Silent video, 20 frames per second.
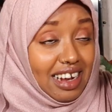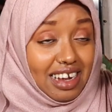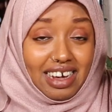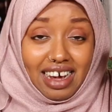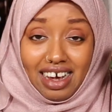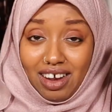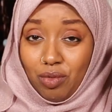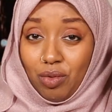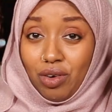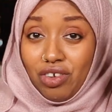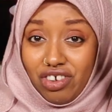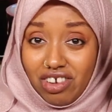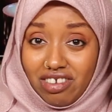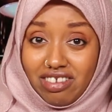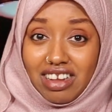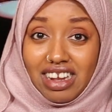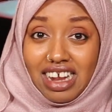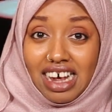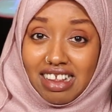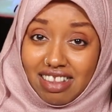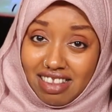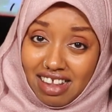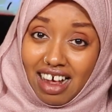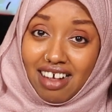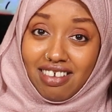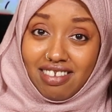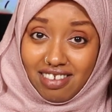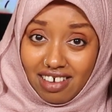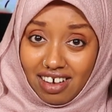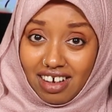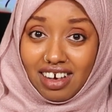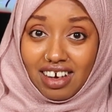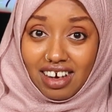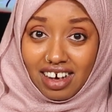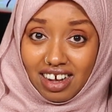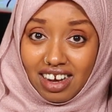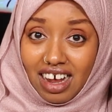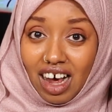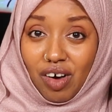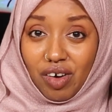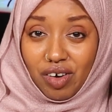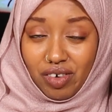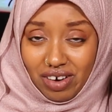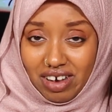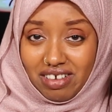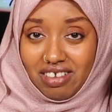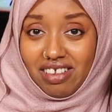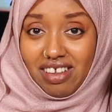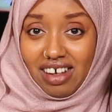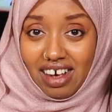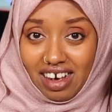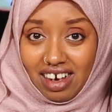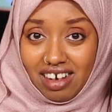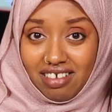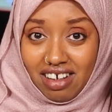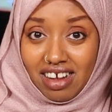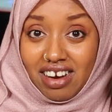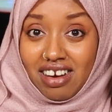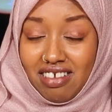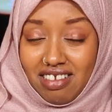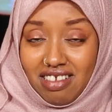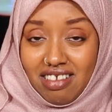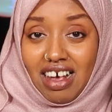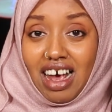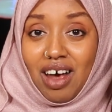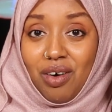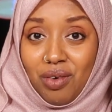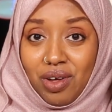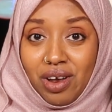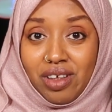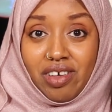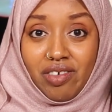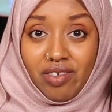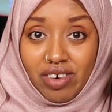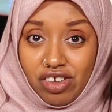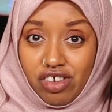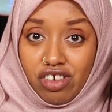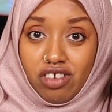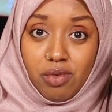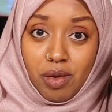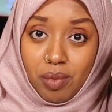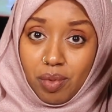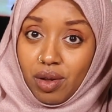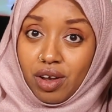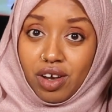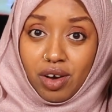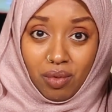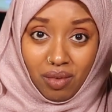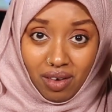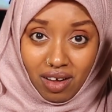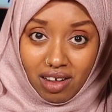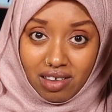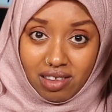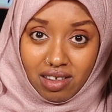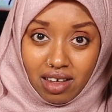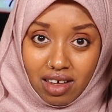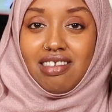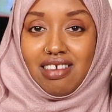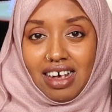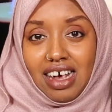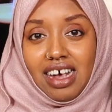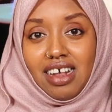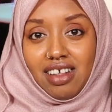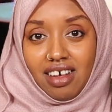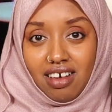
can we just let that sink in, how crazy that is? And this guy, one of the richest people in the world, saying